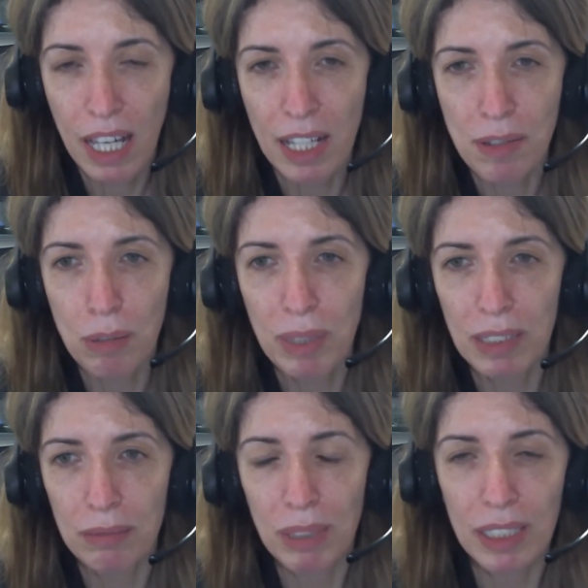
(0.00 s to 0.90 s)
And so
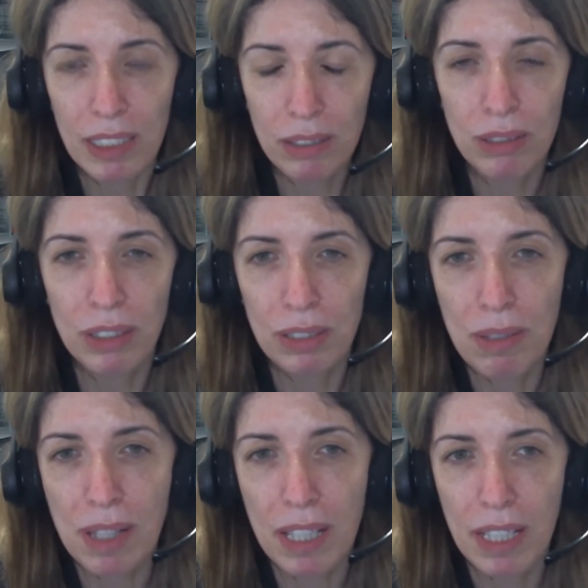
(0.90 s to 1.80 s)
we need to
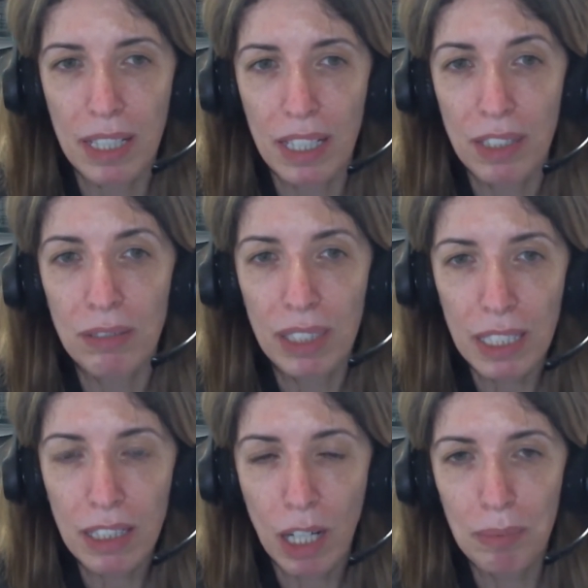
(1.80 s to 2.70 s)
use a
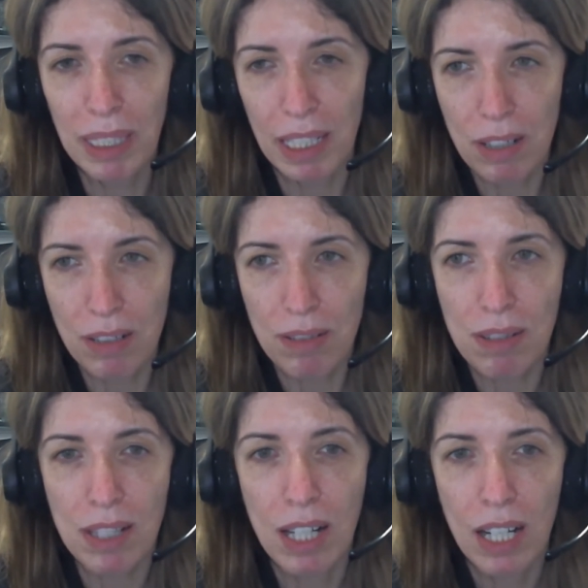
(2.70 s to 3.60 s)
unique
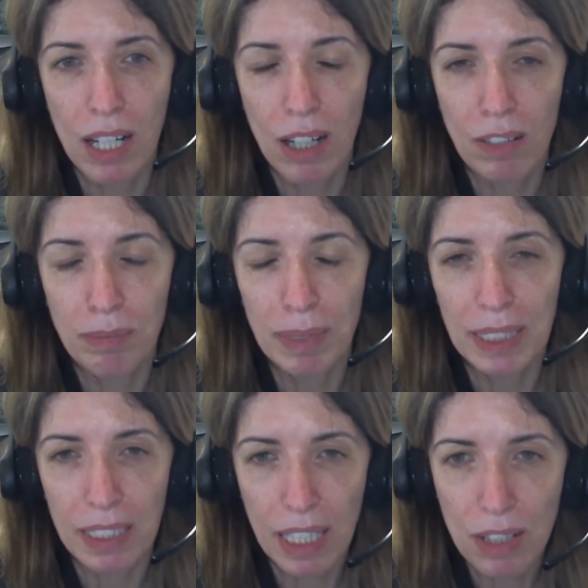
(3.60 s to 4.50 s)
combinations of
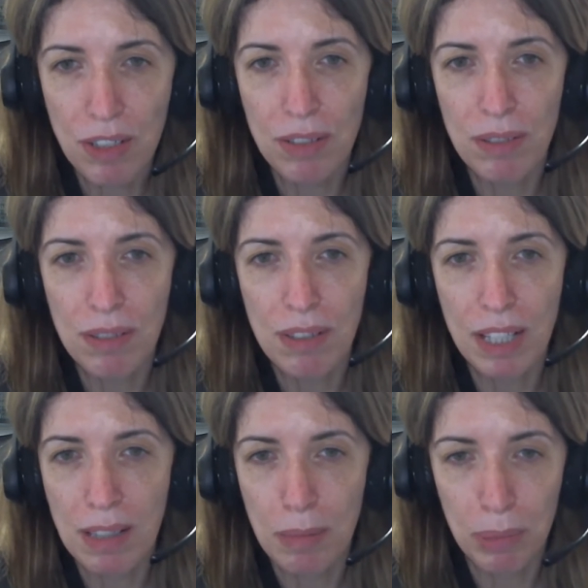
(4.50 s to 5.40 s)
medications
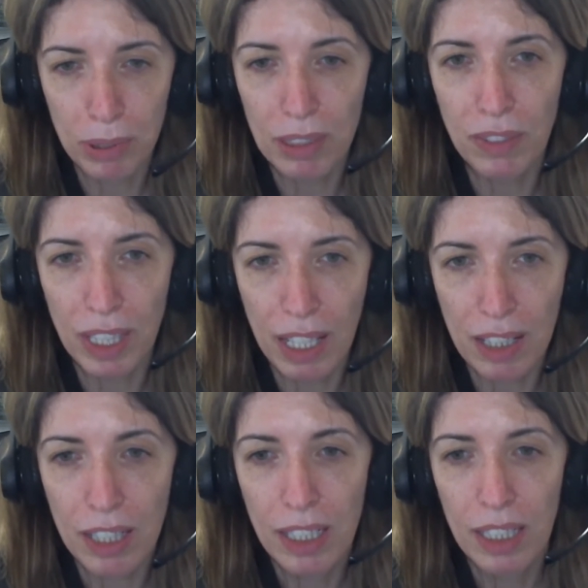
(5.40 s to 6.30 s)
and supportive
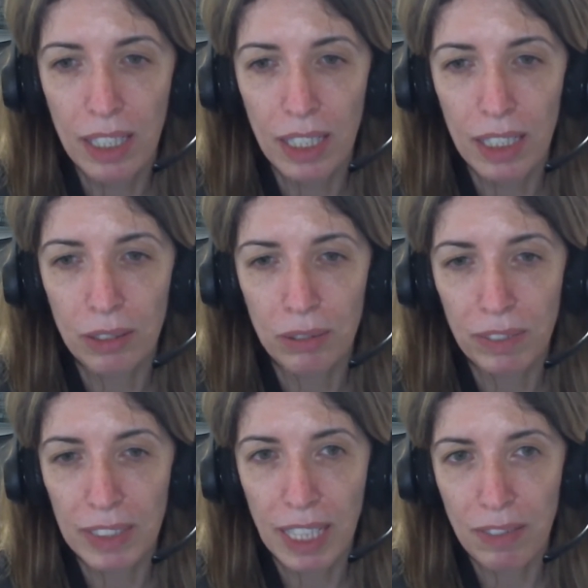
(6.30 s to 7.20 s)
care to
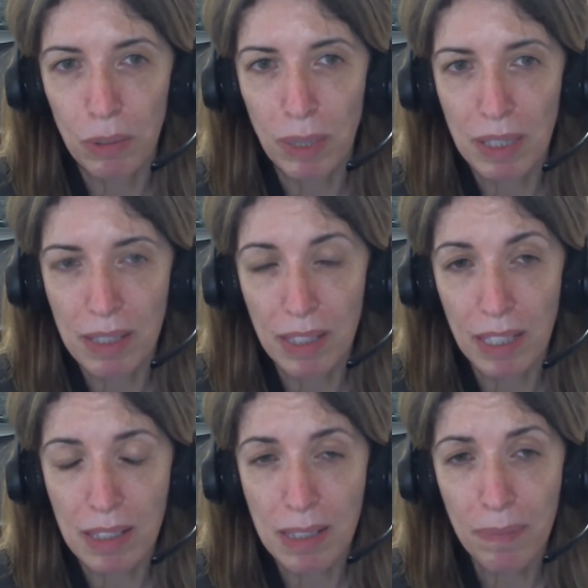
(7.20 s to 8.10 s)
fit everyone's
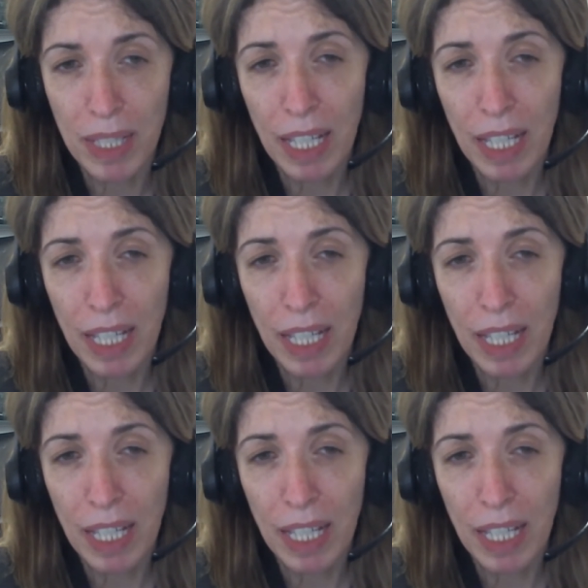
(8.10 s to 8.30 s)
needs.